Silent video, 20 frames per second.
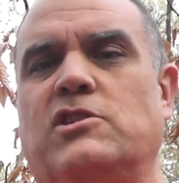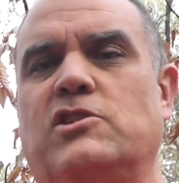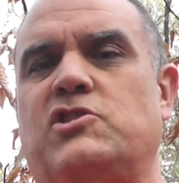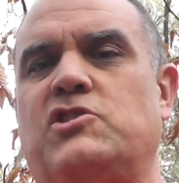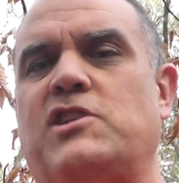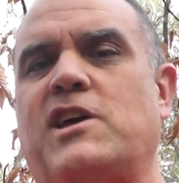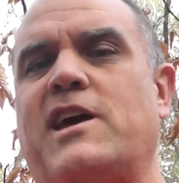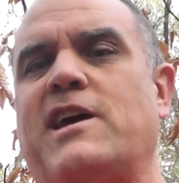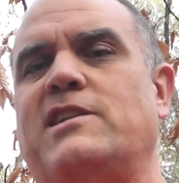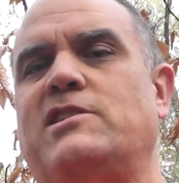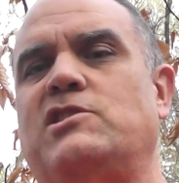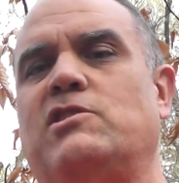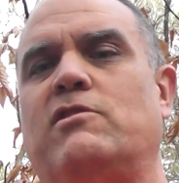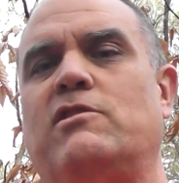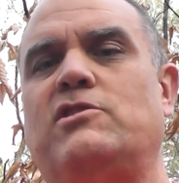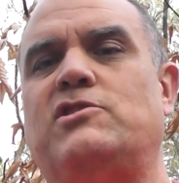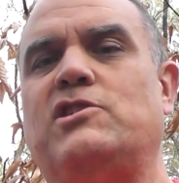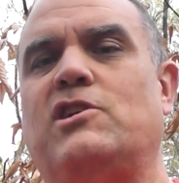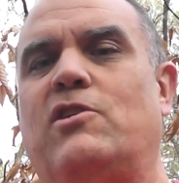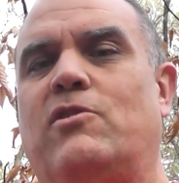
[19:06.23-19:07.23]
It stands on
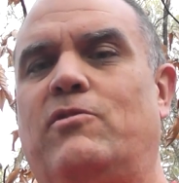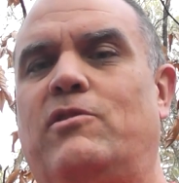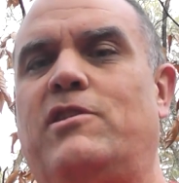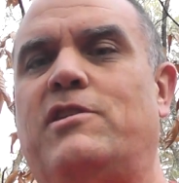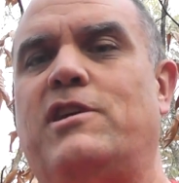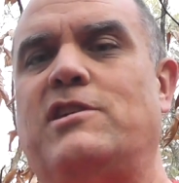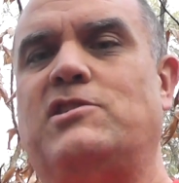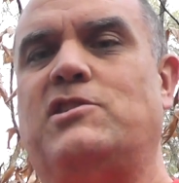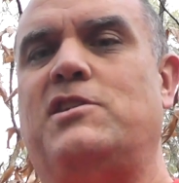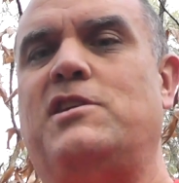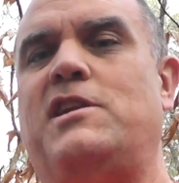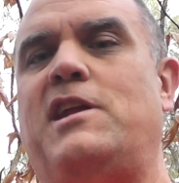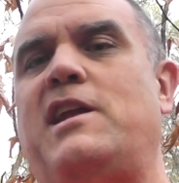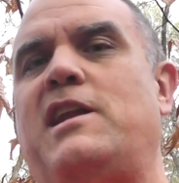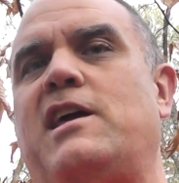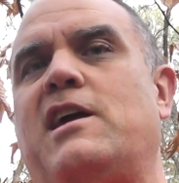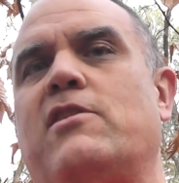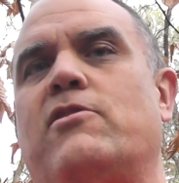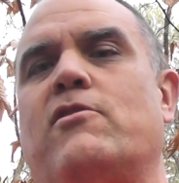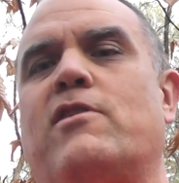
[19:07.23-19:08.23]
its own. It doesn't need
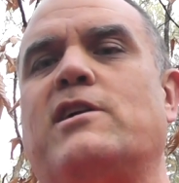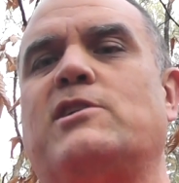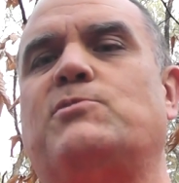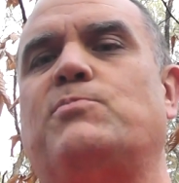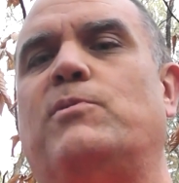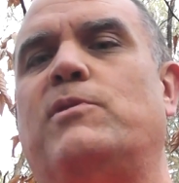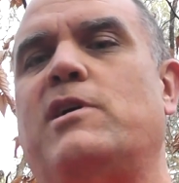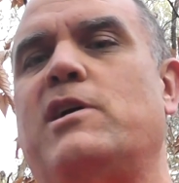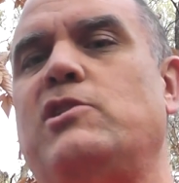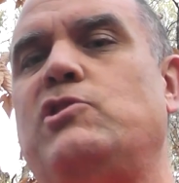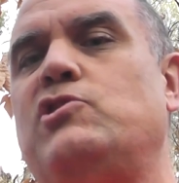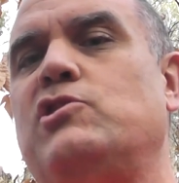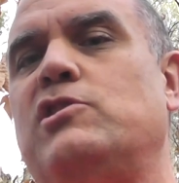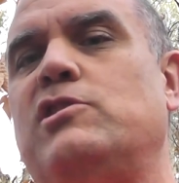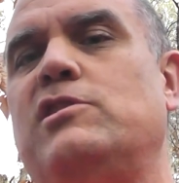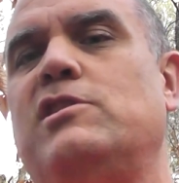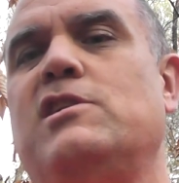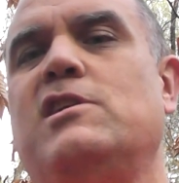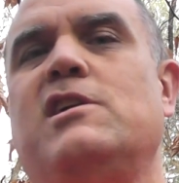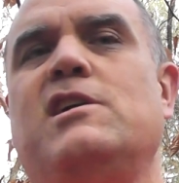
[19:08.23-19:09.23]
any other explanation.